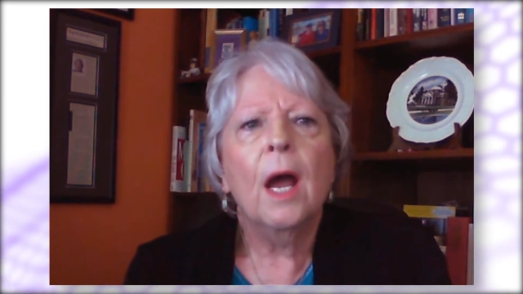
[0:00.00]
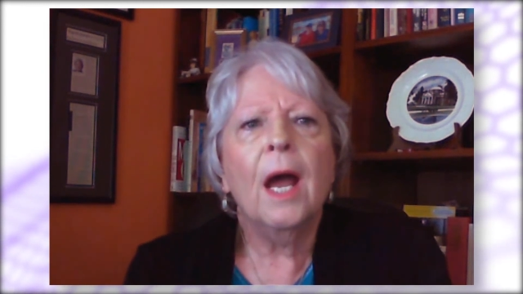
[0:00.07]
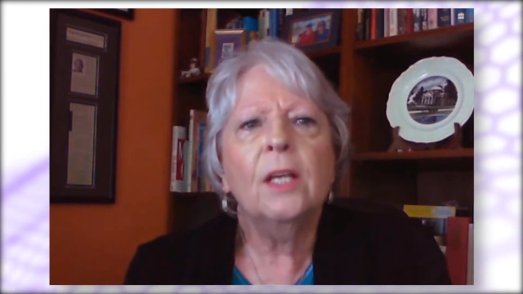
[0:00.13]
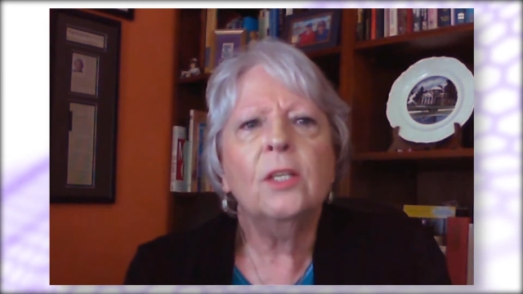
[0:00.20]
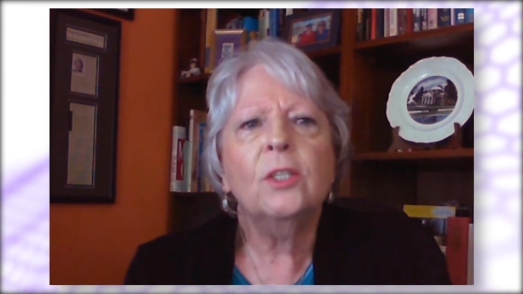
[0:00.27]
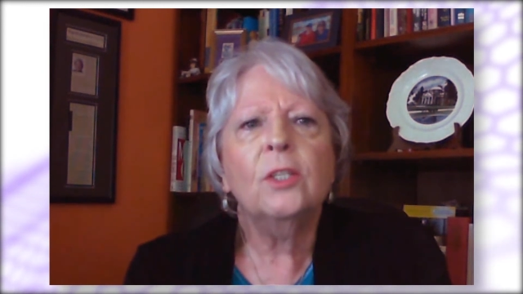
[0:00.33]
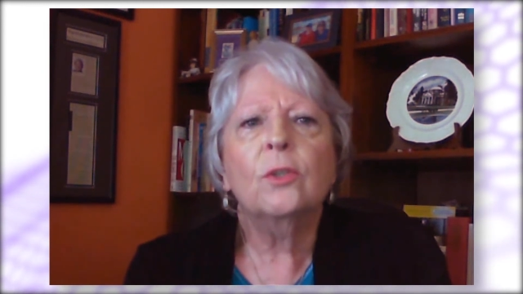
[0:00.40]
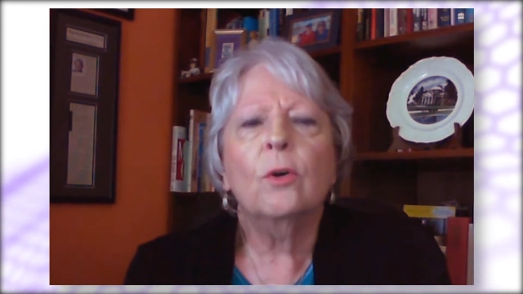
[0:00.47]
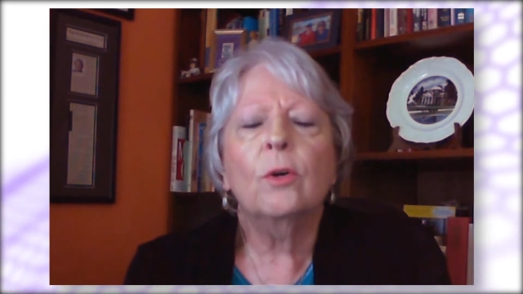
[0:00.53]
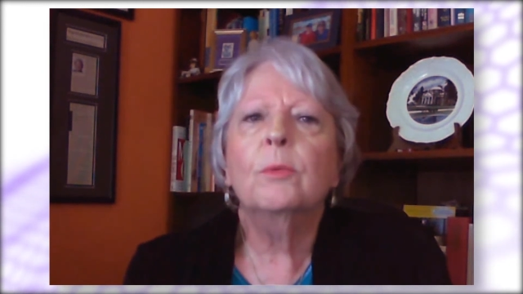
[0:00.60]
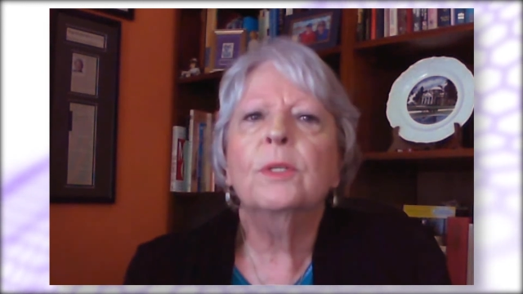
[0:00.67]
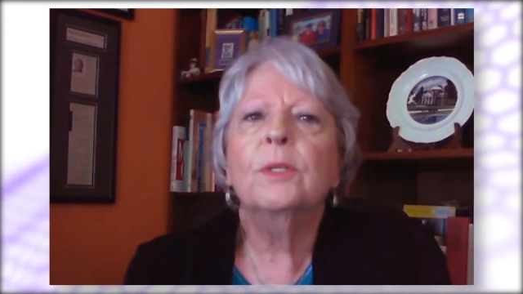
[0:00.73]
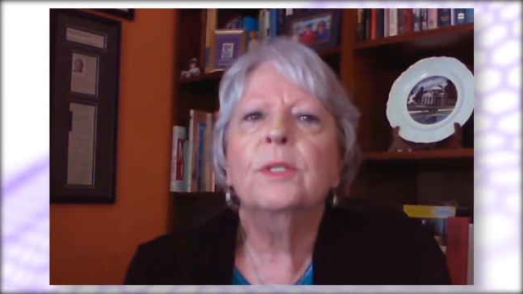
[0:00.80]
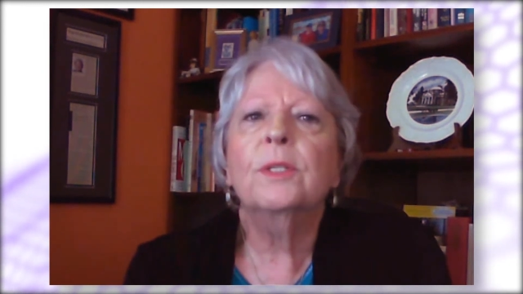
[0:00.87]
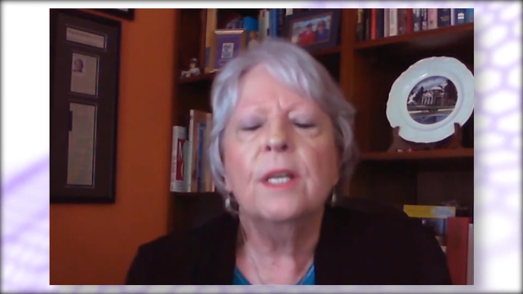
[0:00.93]
I
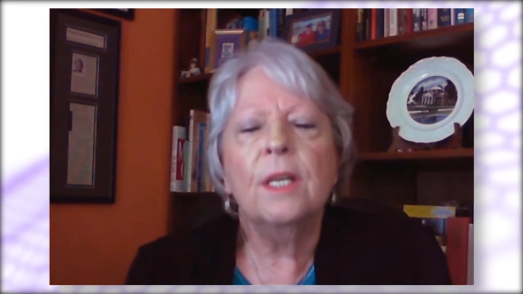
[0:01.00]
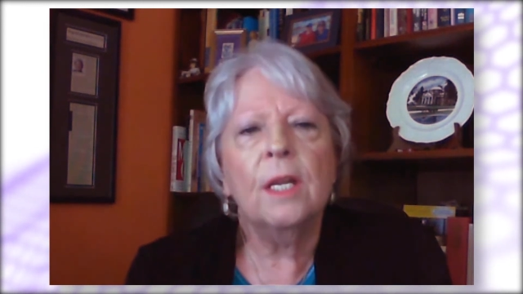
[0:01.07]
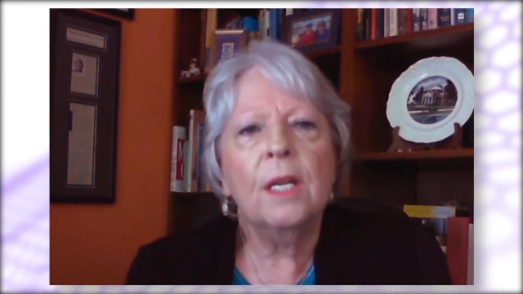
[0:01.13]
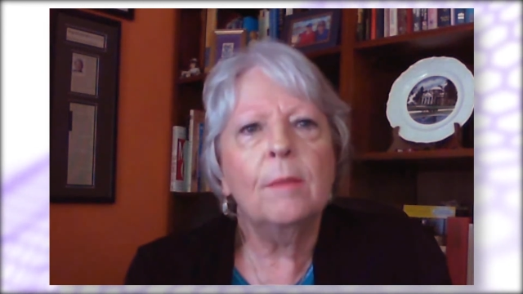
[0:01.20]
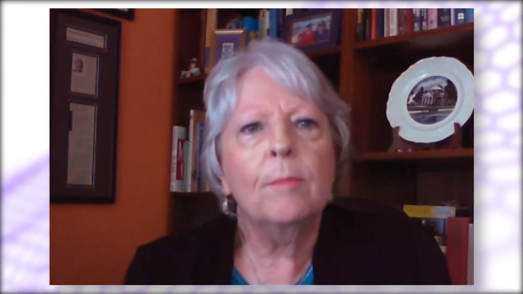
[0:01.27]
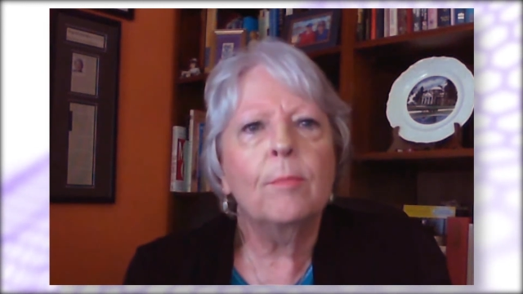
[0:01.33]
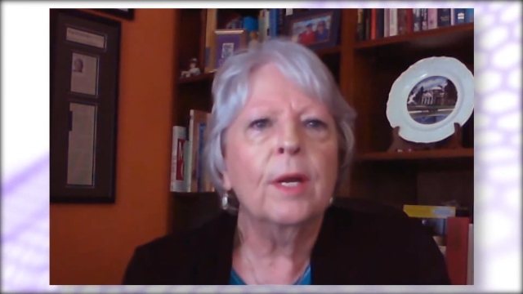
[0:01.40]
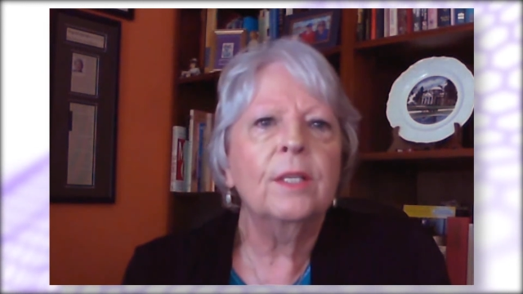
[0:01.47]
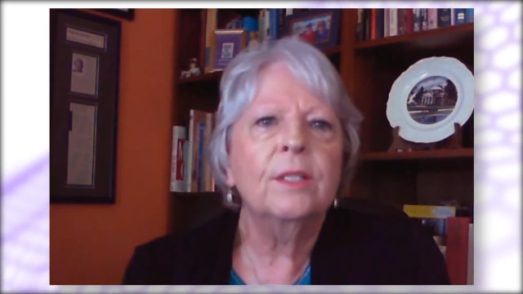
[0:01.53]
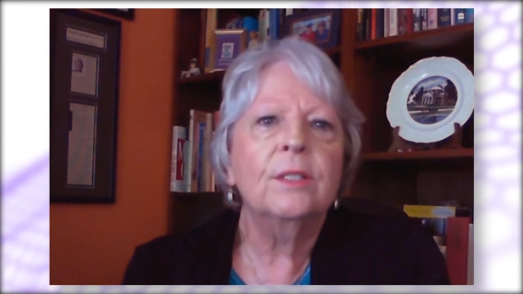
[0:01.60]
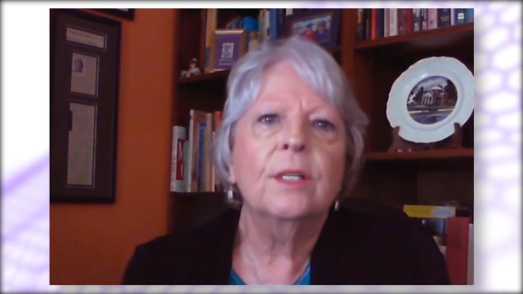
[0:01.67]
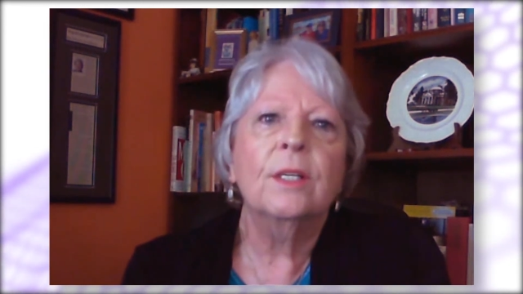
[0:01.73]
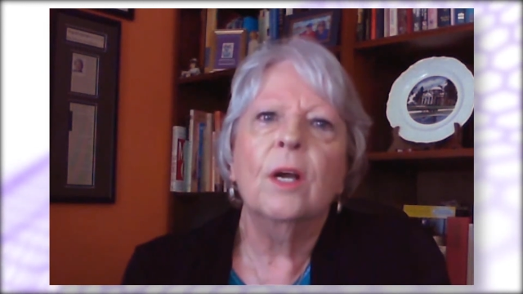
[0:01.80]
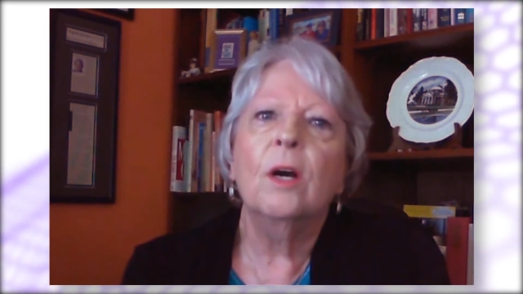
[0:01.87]
started with a knee brace and